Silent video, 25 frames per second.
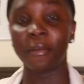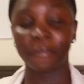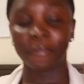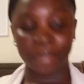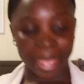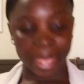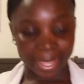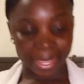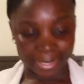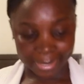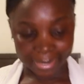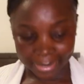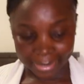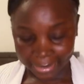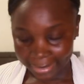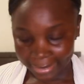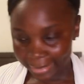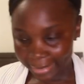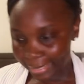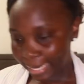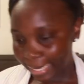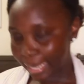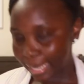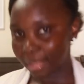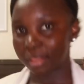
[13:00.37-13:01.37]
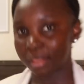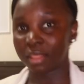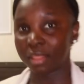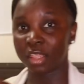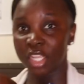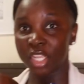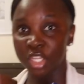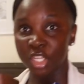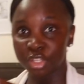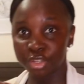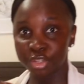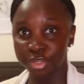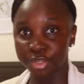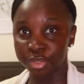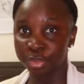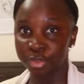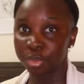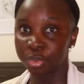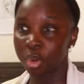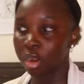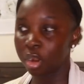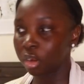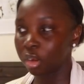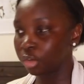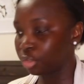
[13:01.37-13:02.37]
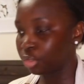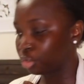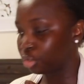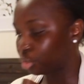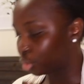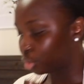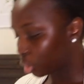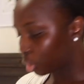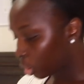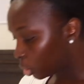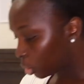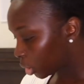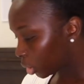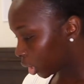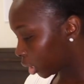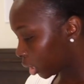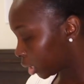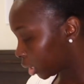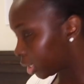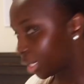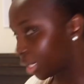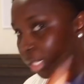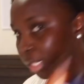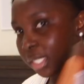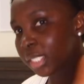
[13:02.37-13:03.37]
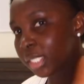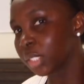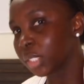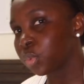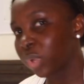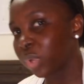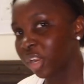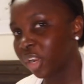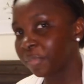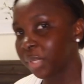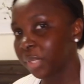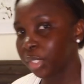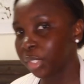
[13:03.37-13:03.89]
Vaseline and these two are so good this is what I've